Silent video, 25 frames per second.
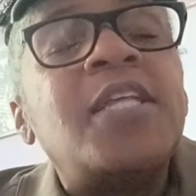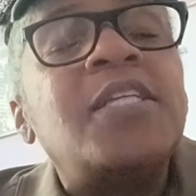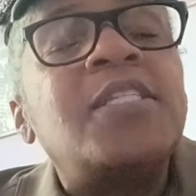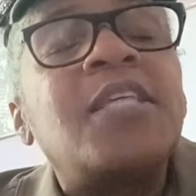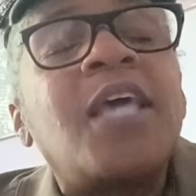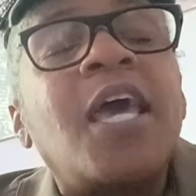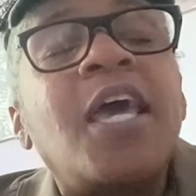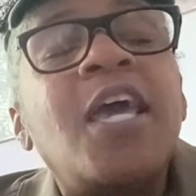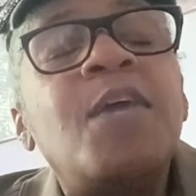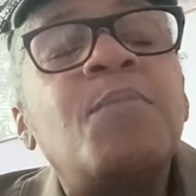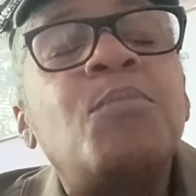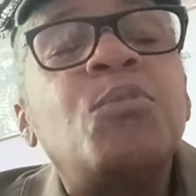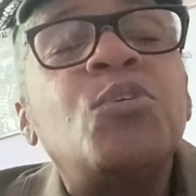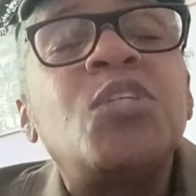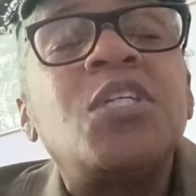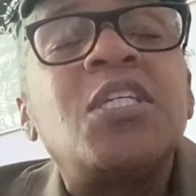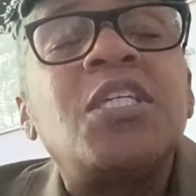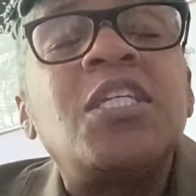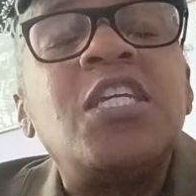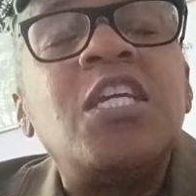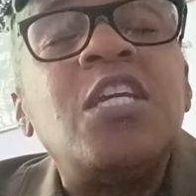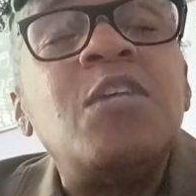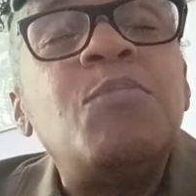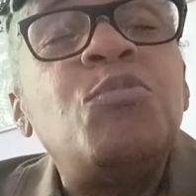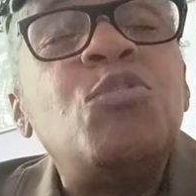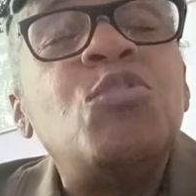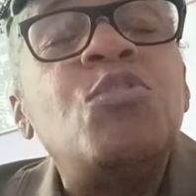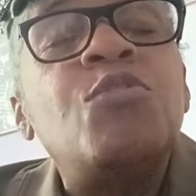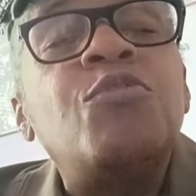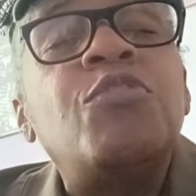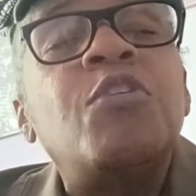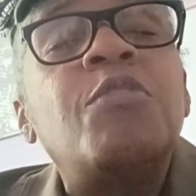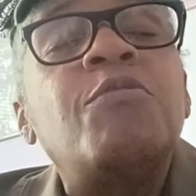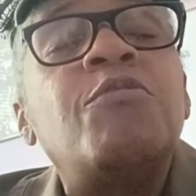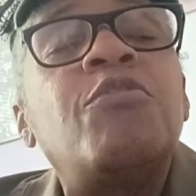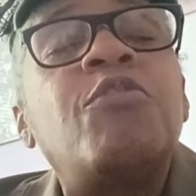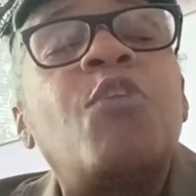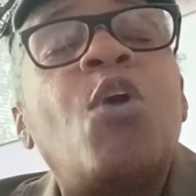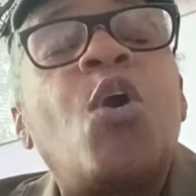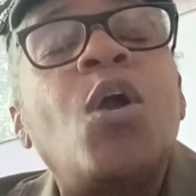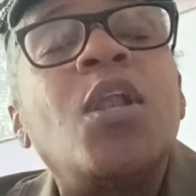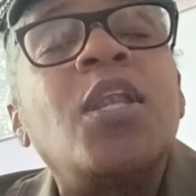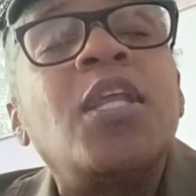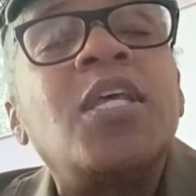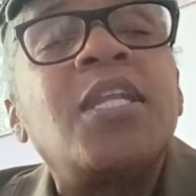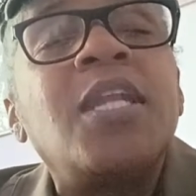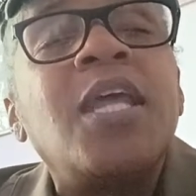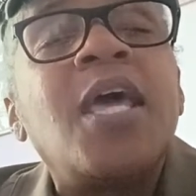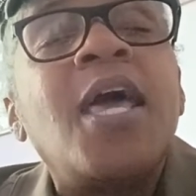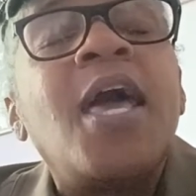is able to keep you from
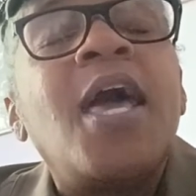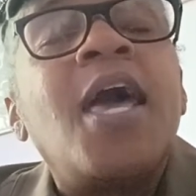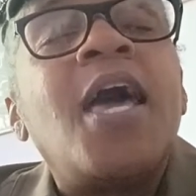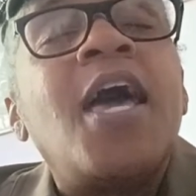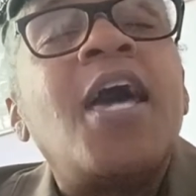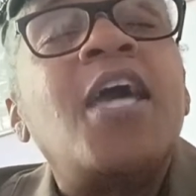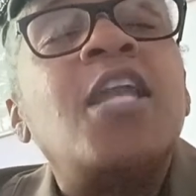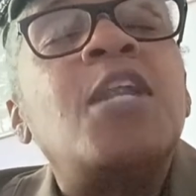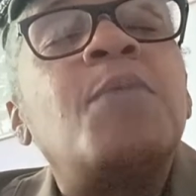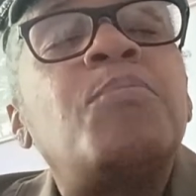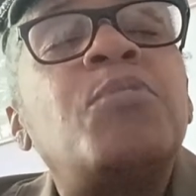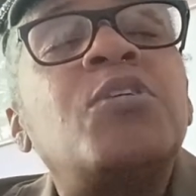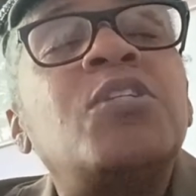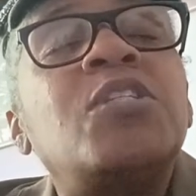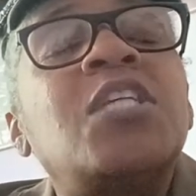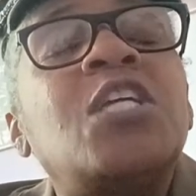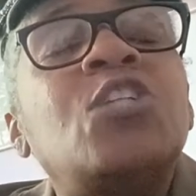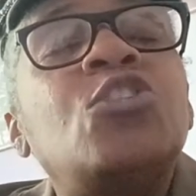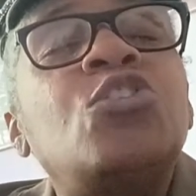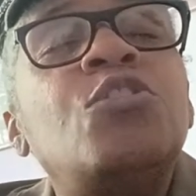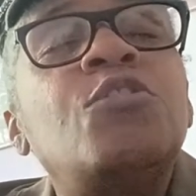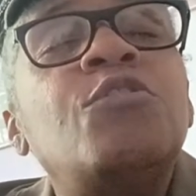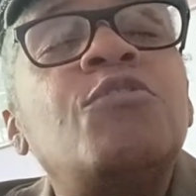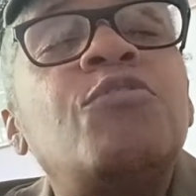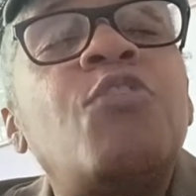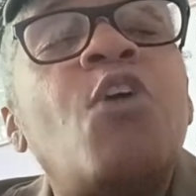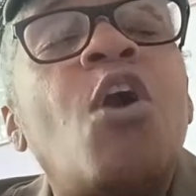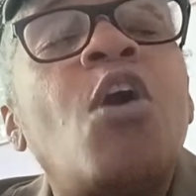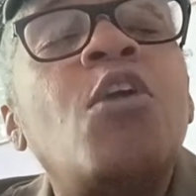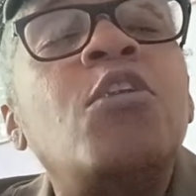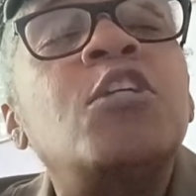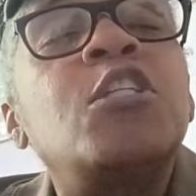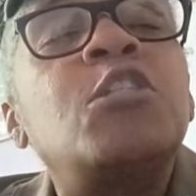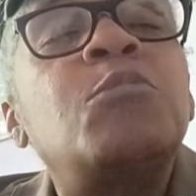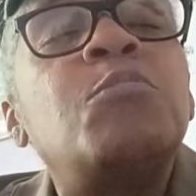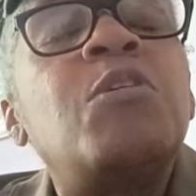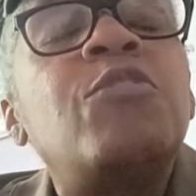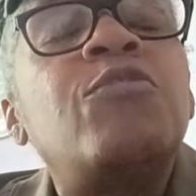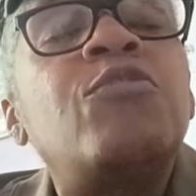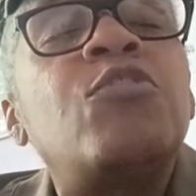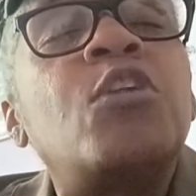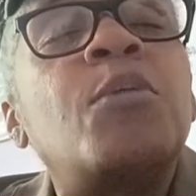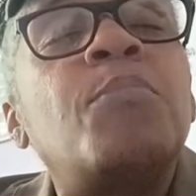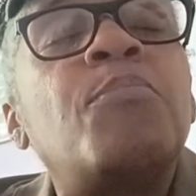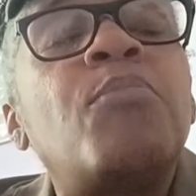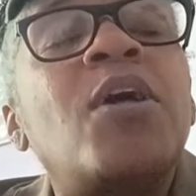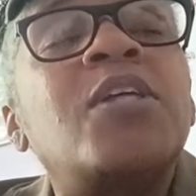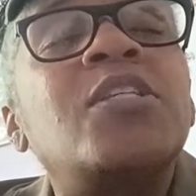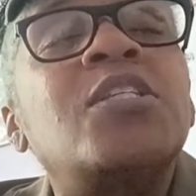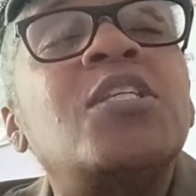falling and to present you faultless before the
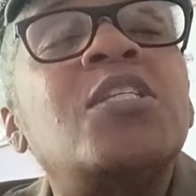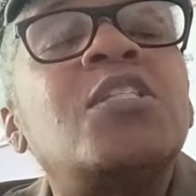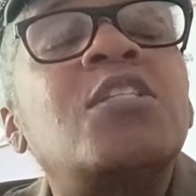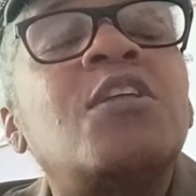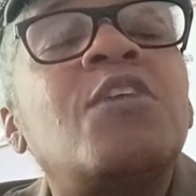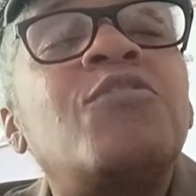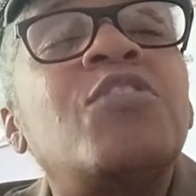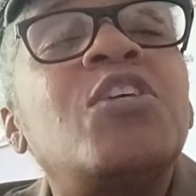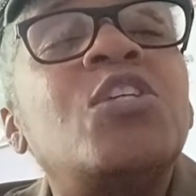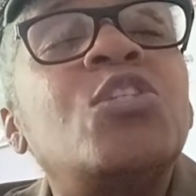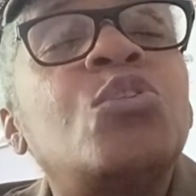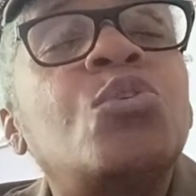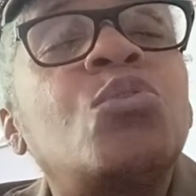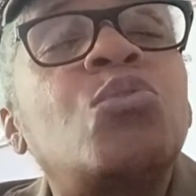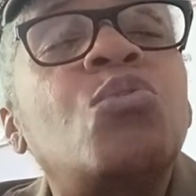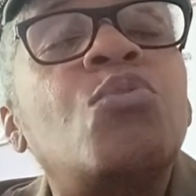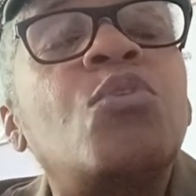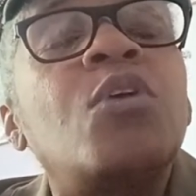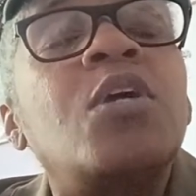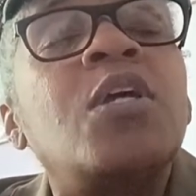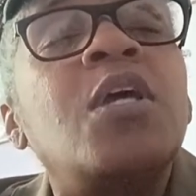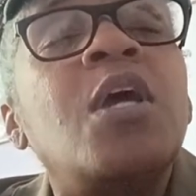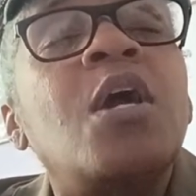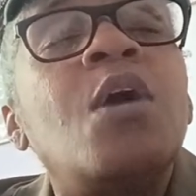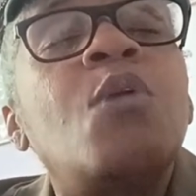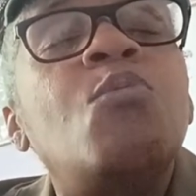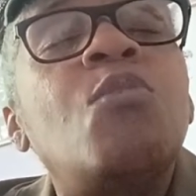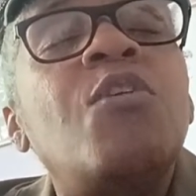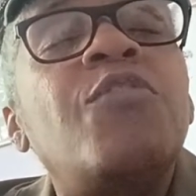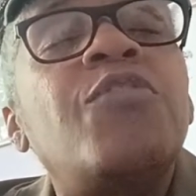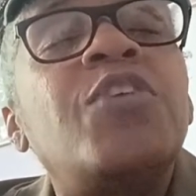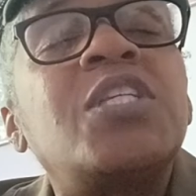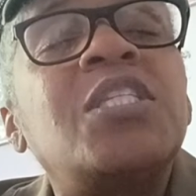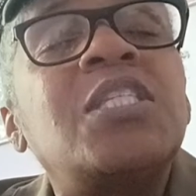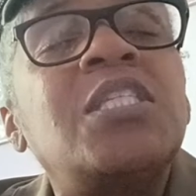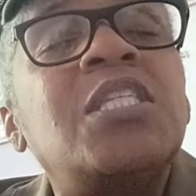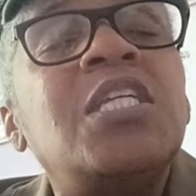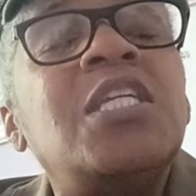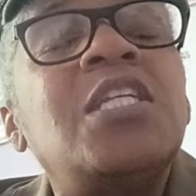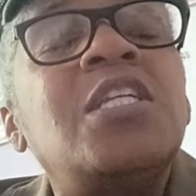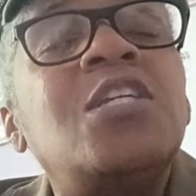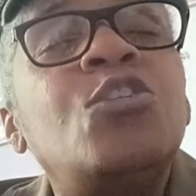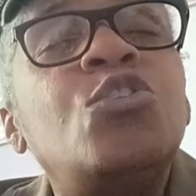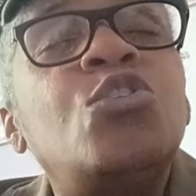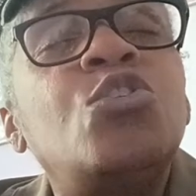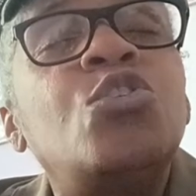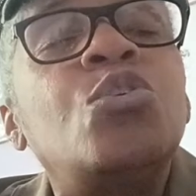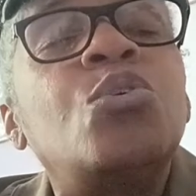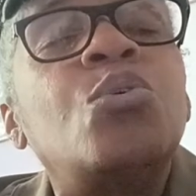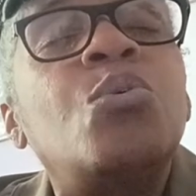presence of his glory with
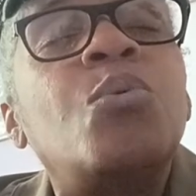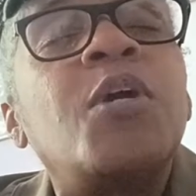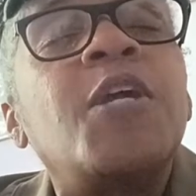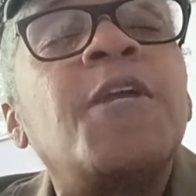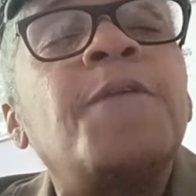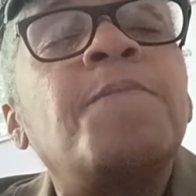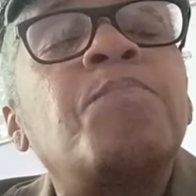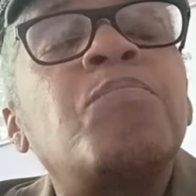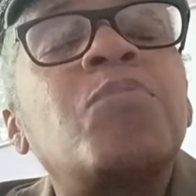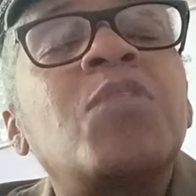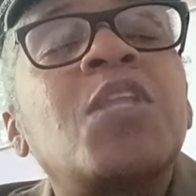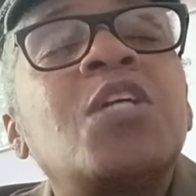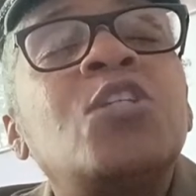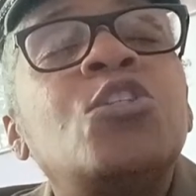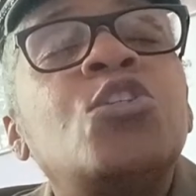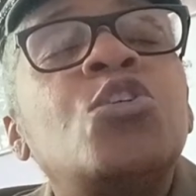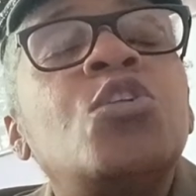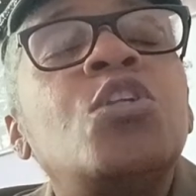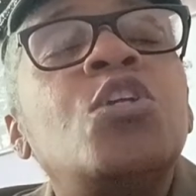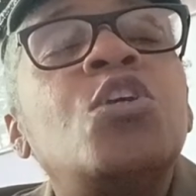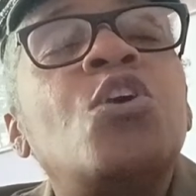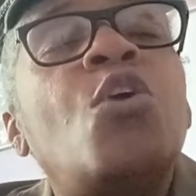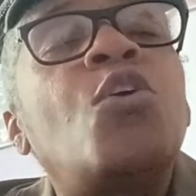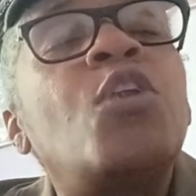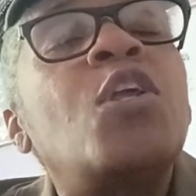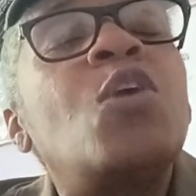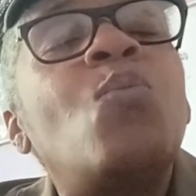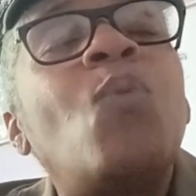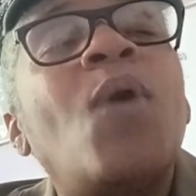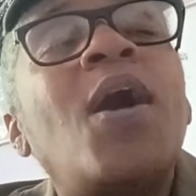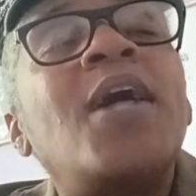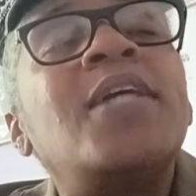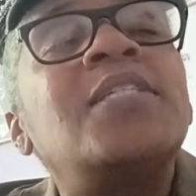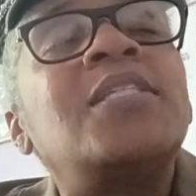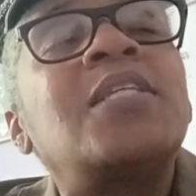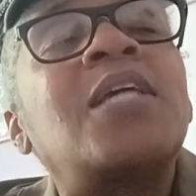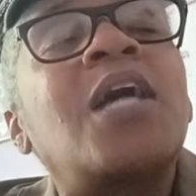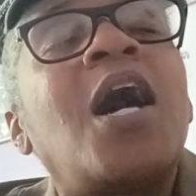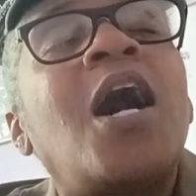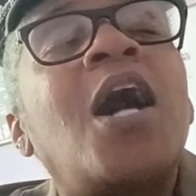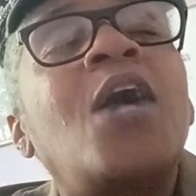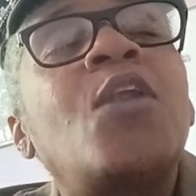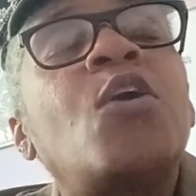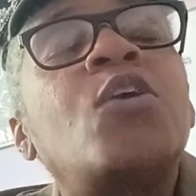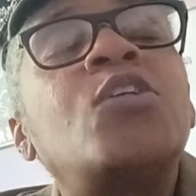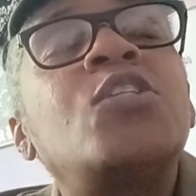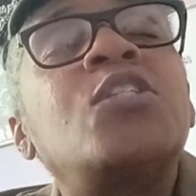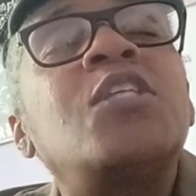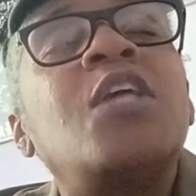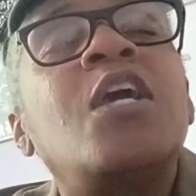exceeding joy. To the only wise God
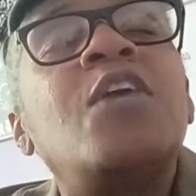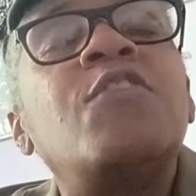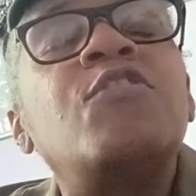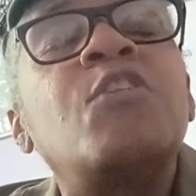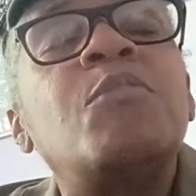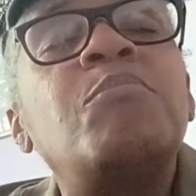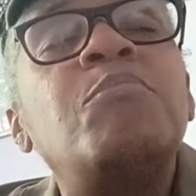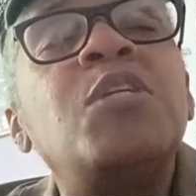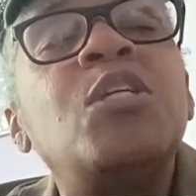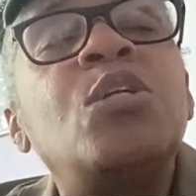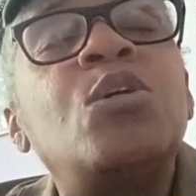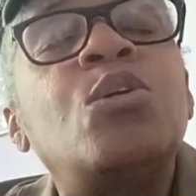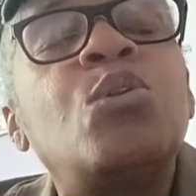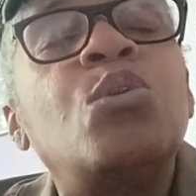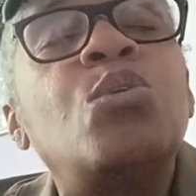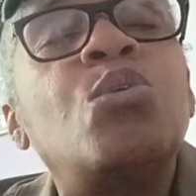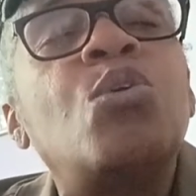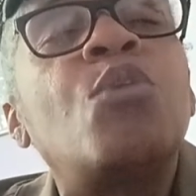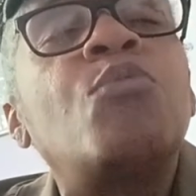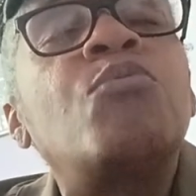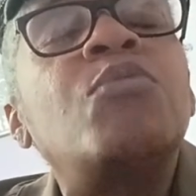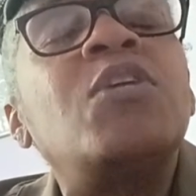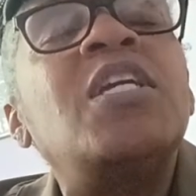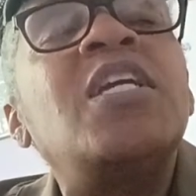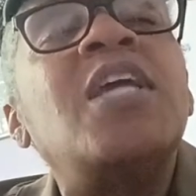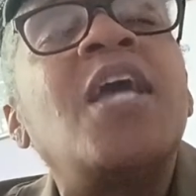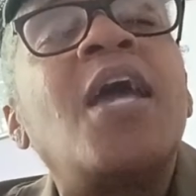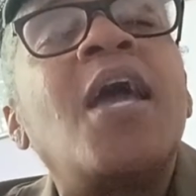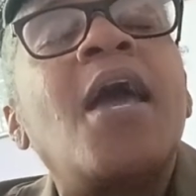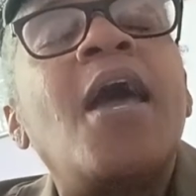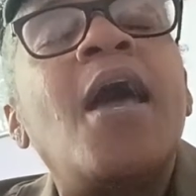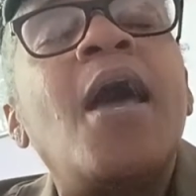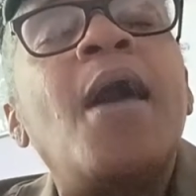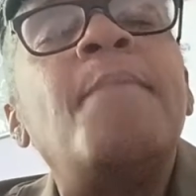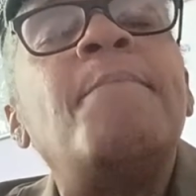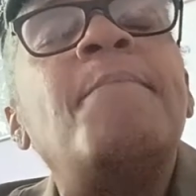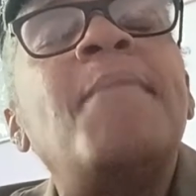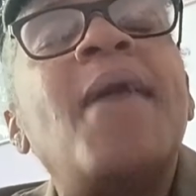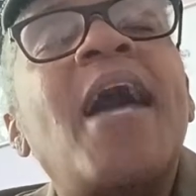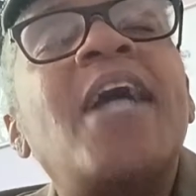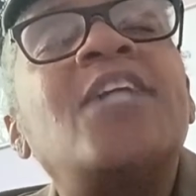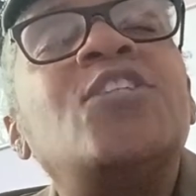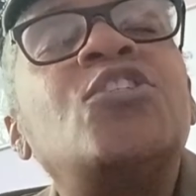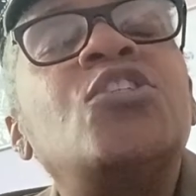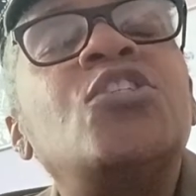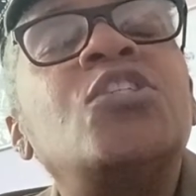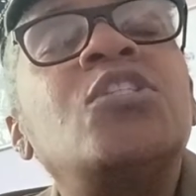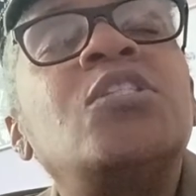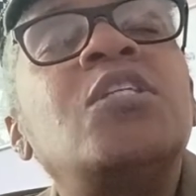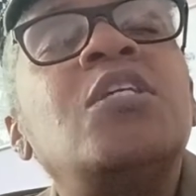our Savior be glory and
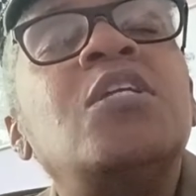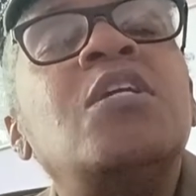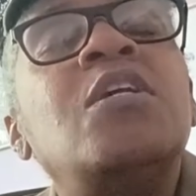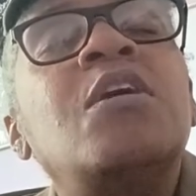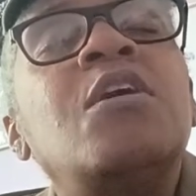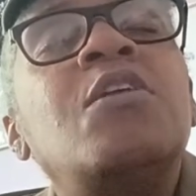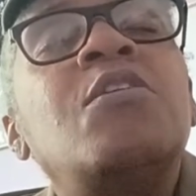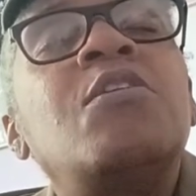majesty.